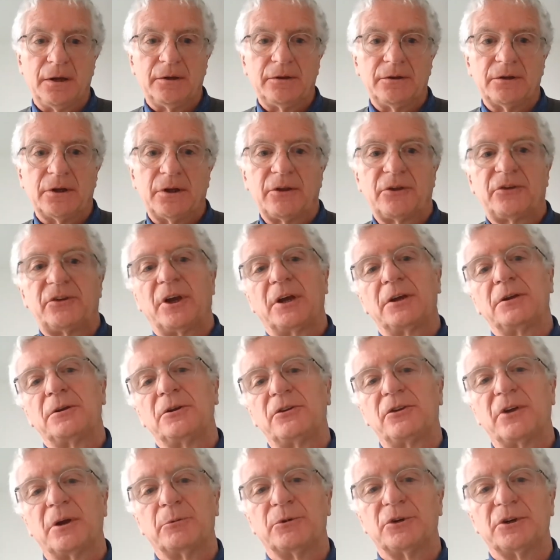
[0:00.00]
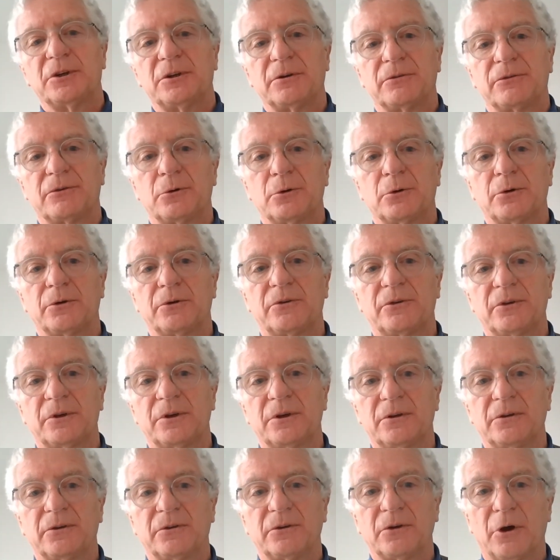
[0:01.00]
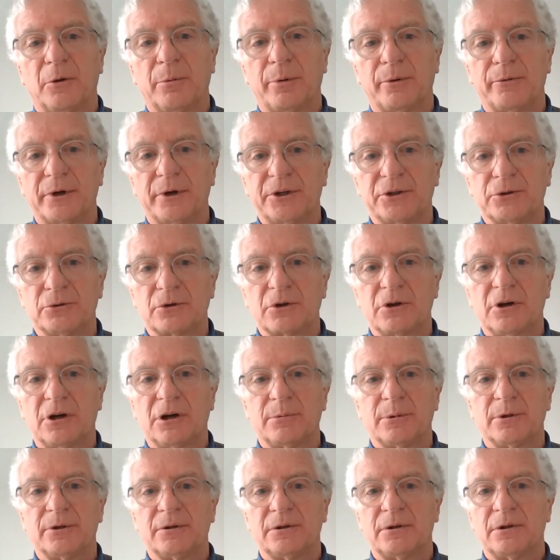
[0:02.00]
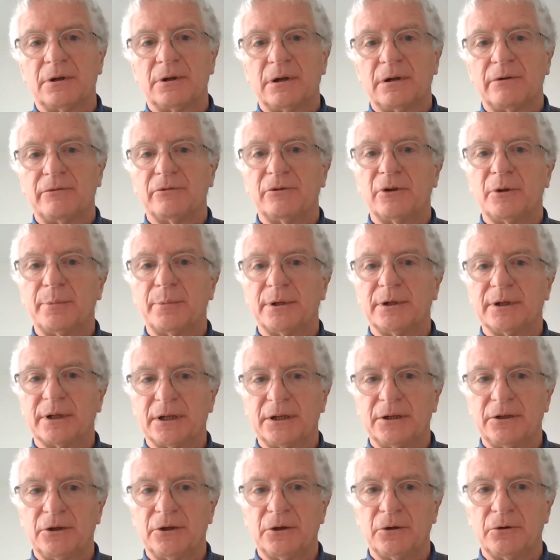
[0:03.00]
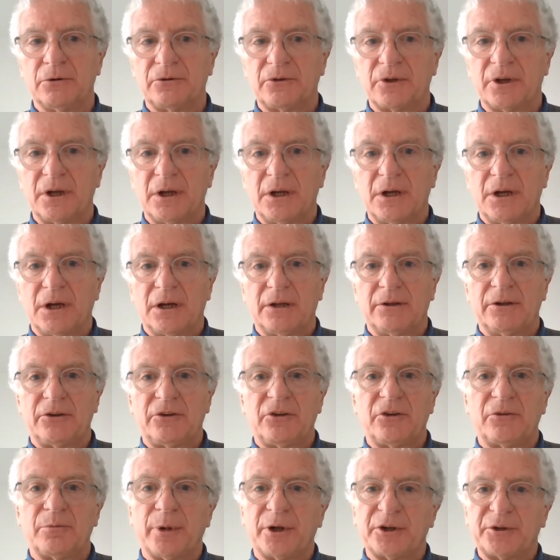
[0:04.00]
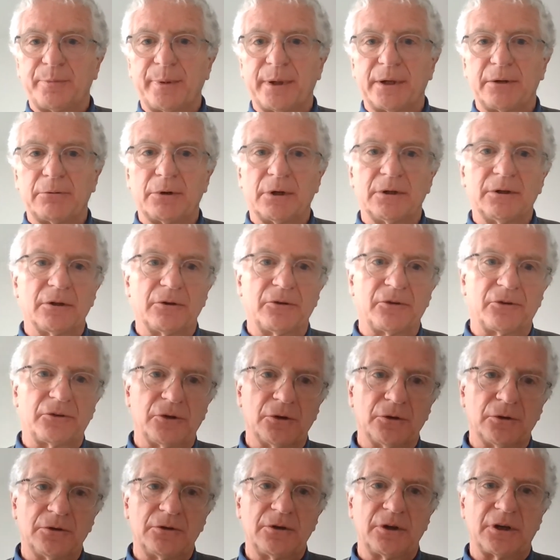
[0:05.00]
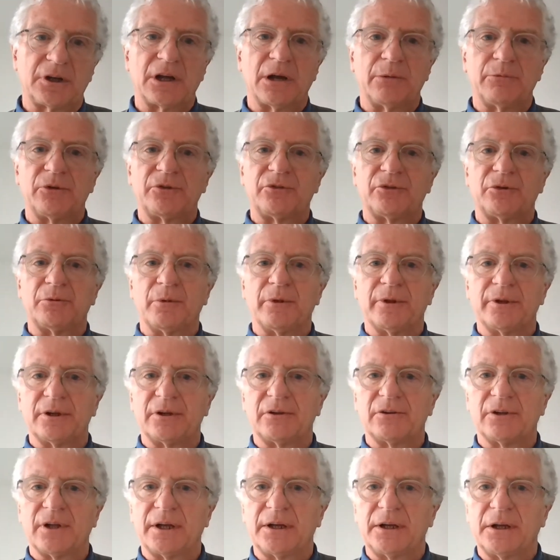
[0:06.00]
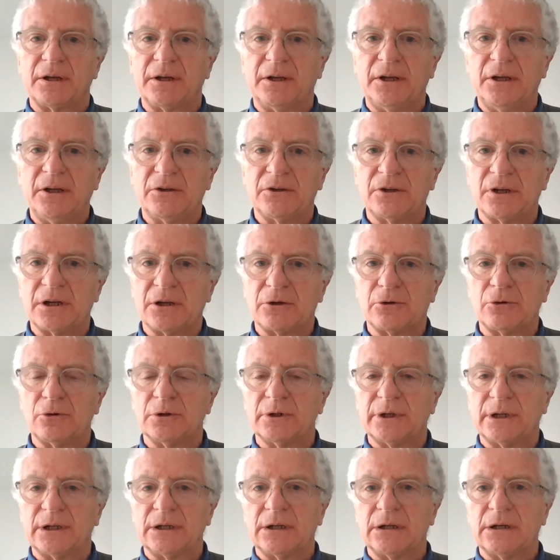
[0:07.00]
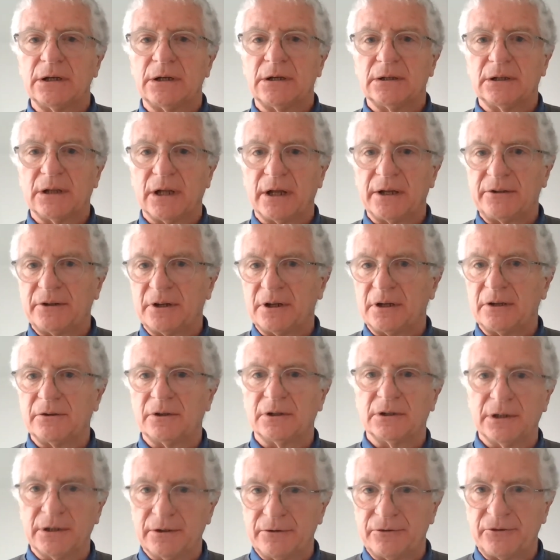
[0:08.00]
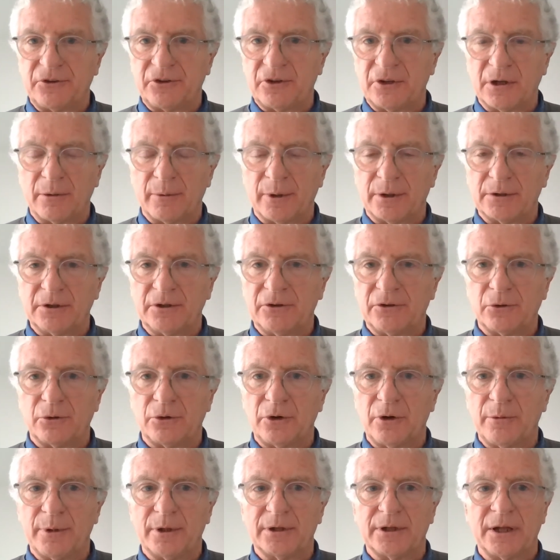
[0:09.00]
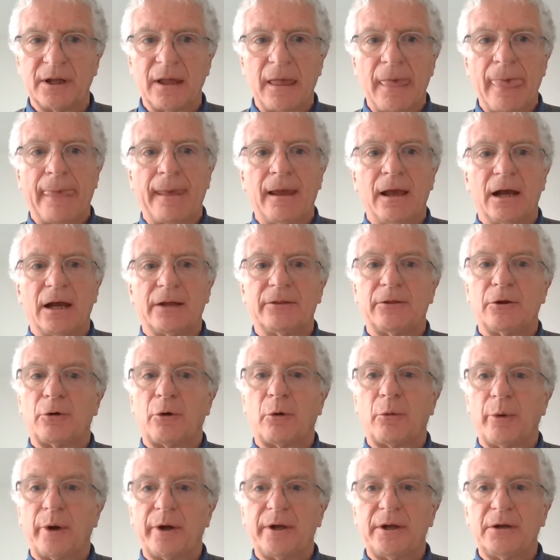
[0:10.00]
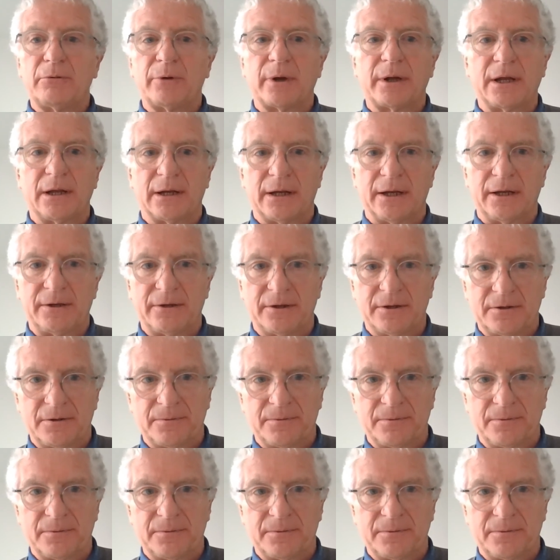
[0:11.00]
Now, the second subject, of course, is operational carbon from the building in use. And this is much better understood. It comes from things like heating, cooling, lighting, the lifts in a multi-storey building, and they're already regulated.